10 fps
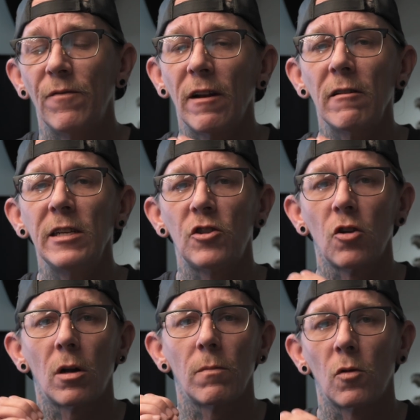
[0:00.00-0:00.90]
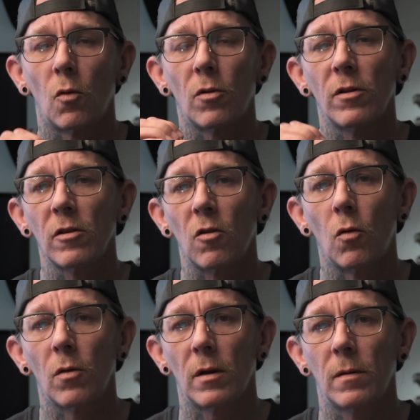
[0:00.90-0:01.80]
very sharp corner to
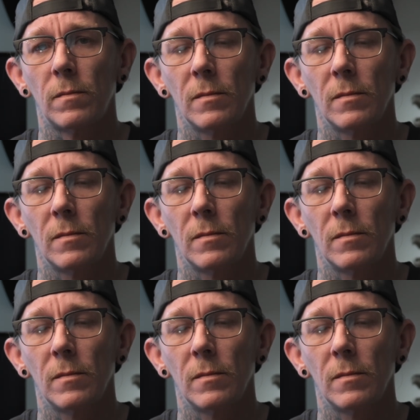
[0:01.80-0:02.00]
corner.